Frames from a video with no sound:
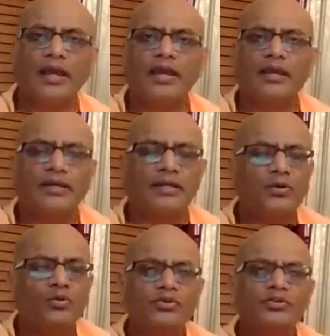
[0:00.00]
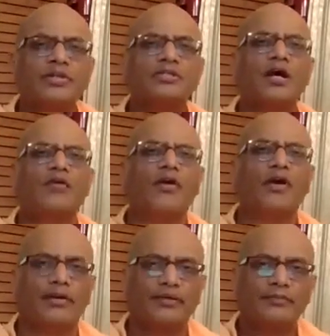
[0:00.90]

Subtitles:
a huge reservoir